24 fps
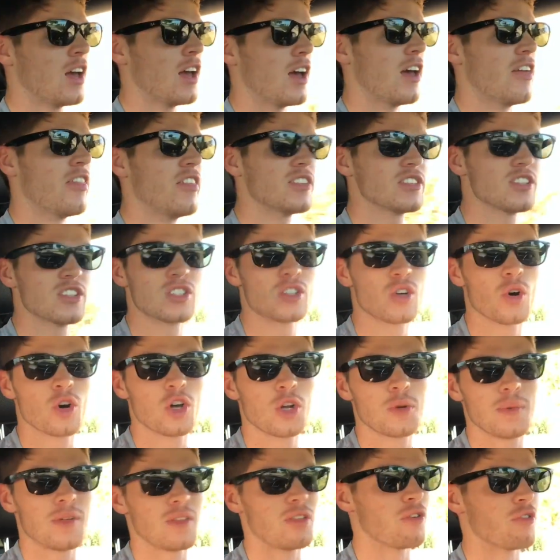and this is going
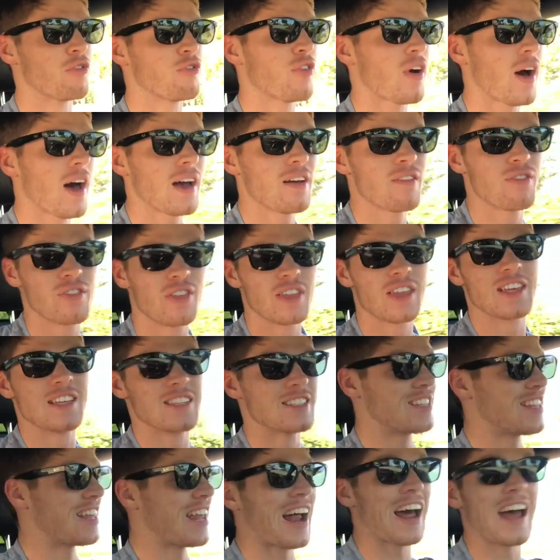to be the 5
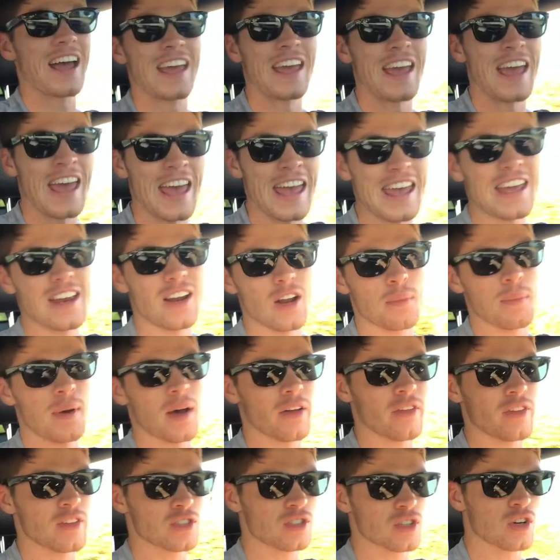things that I hate
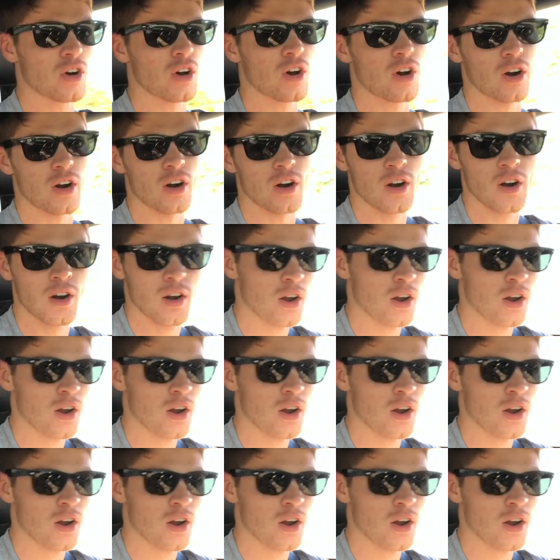about this car.